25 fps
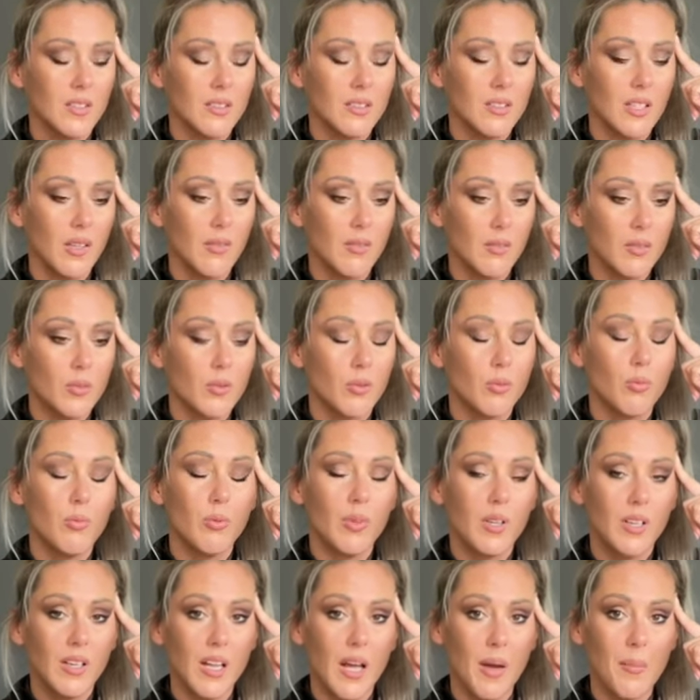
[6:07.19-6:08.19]
they've got
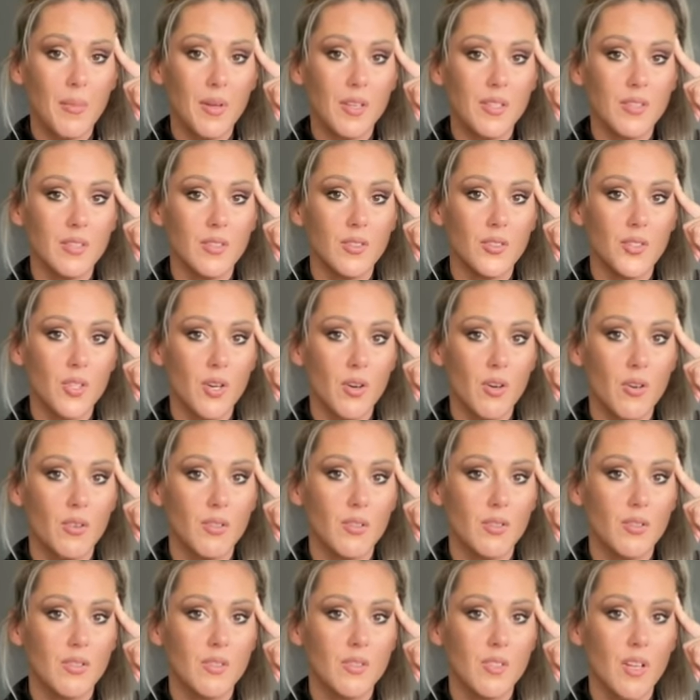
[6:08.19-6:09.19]
really amazing
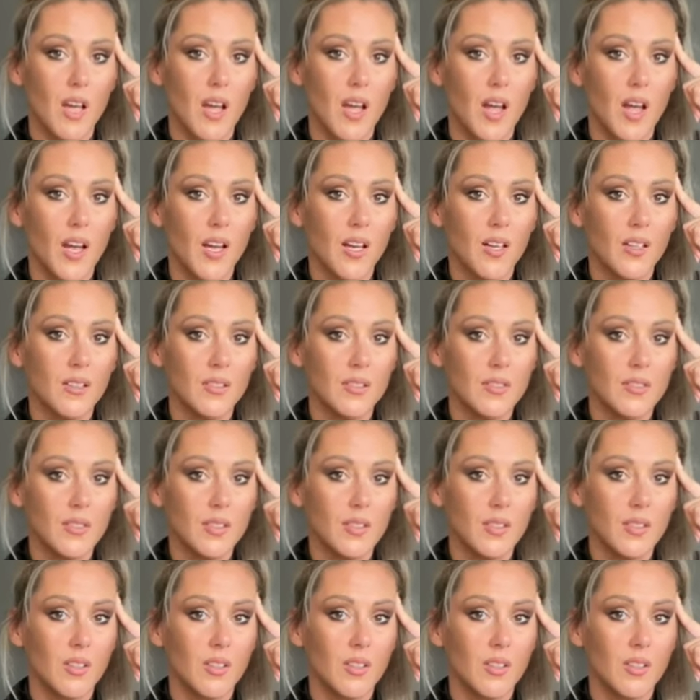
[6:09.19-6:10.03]
choice. And